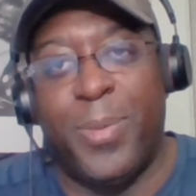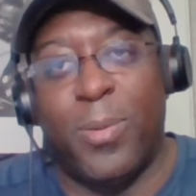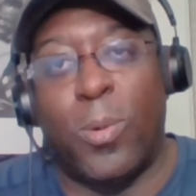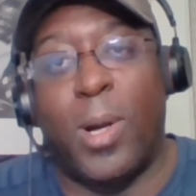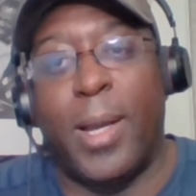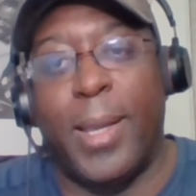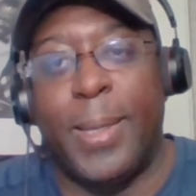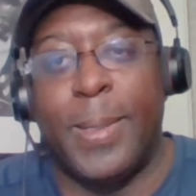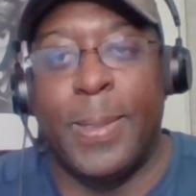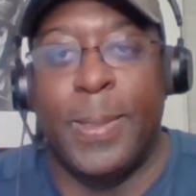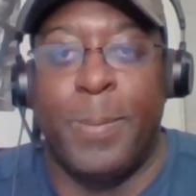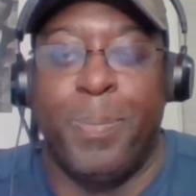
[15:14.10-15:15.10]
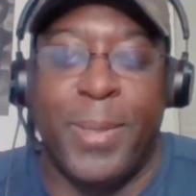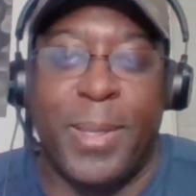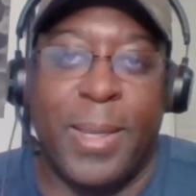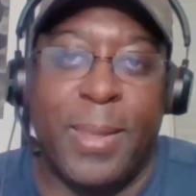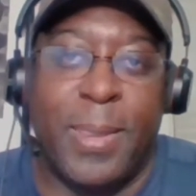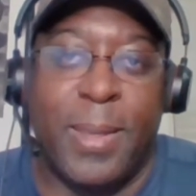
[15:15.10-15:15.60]
wide,
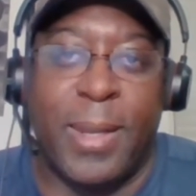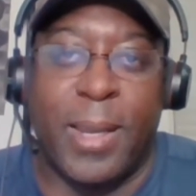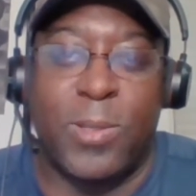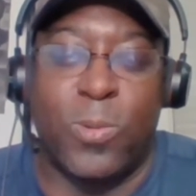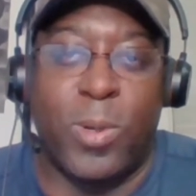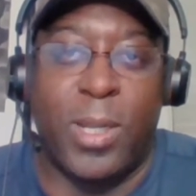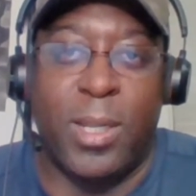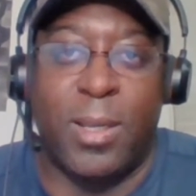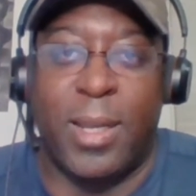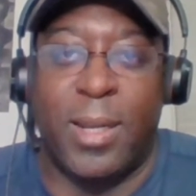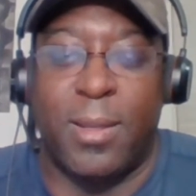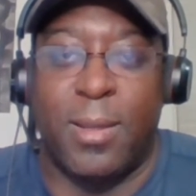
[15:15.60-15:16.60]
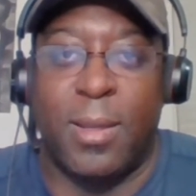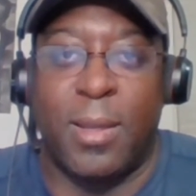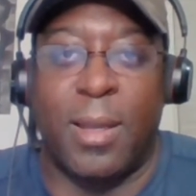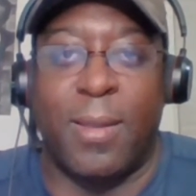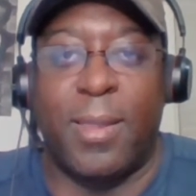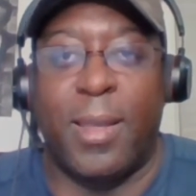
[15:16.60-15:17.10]
and then the next one he kind of,
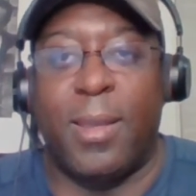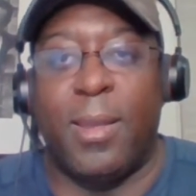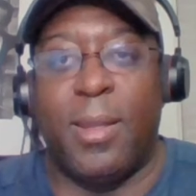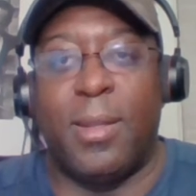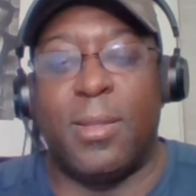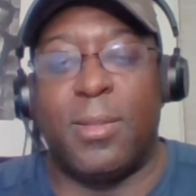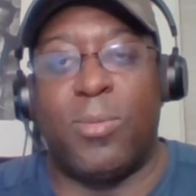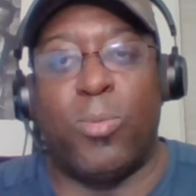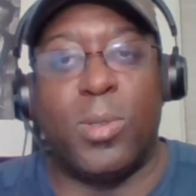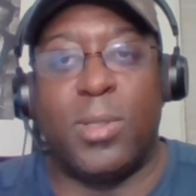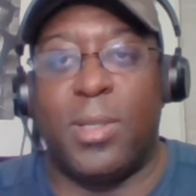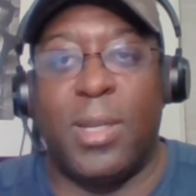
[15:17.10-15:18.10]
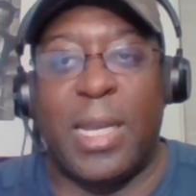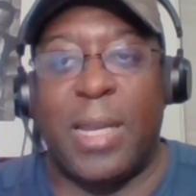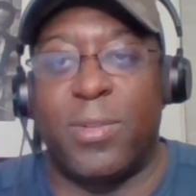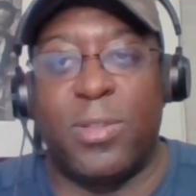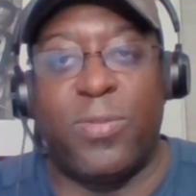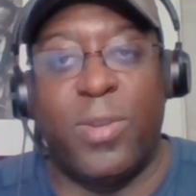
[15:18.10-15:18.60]
I think he just was didn't have
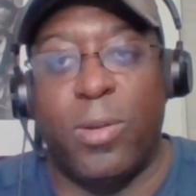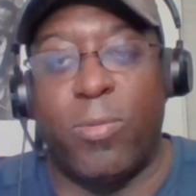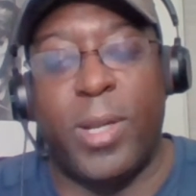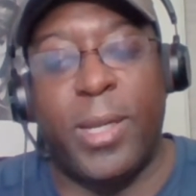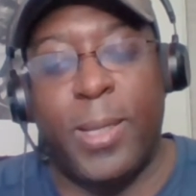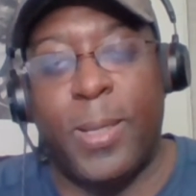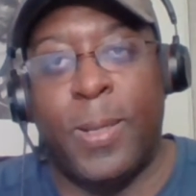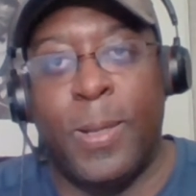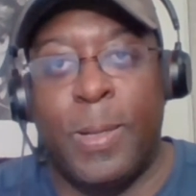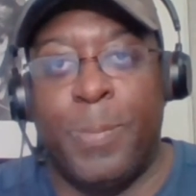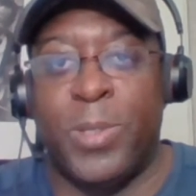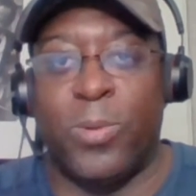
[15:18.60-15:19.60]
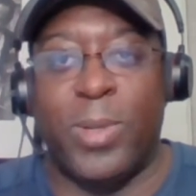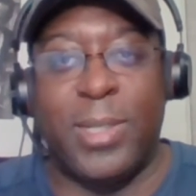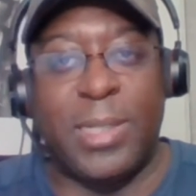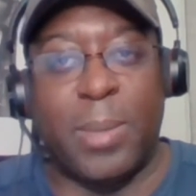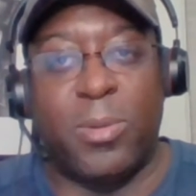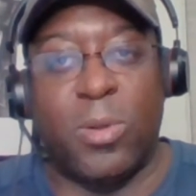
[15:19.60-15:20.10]
his feet ready, so he
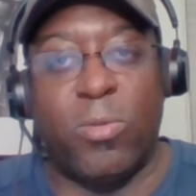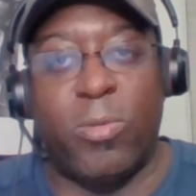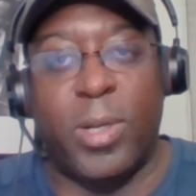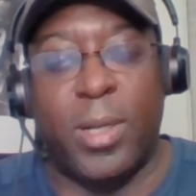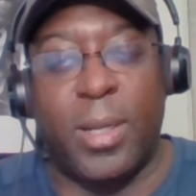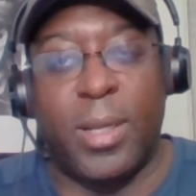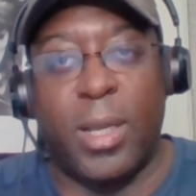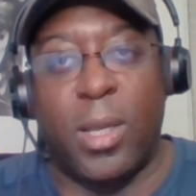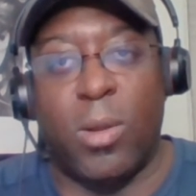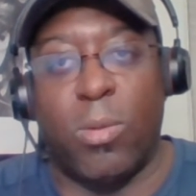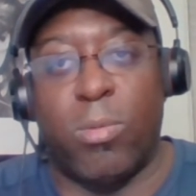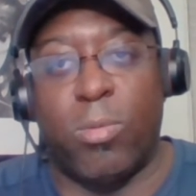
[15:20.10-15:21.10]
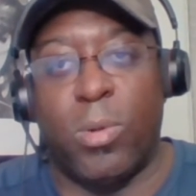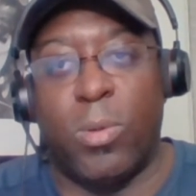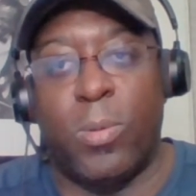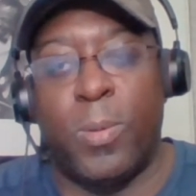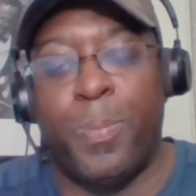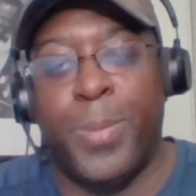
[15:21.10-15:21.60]
stepped over it and let it go through.